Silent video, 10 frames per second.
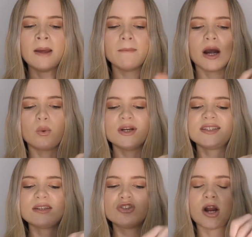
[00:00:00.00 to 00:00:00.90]
But I wanted
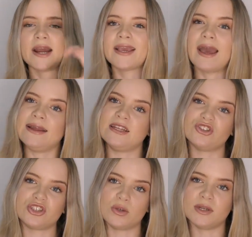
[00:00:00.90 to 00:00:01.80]
to try and get each
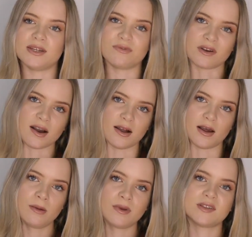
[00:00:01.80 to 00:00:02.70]
shoe in a different
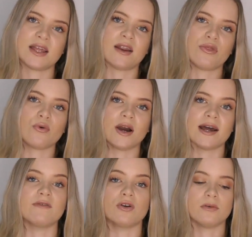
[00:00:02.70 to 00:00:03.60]
colour because then I thought I'd
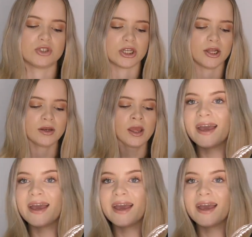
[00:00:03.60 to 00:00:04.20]
have an option.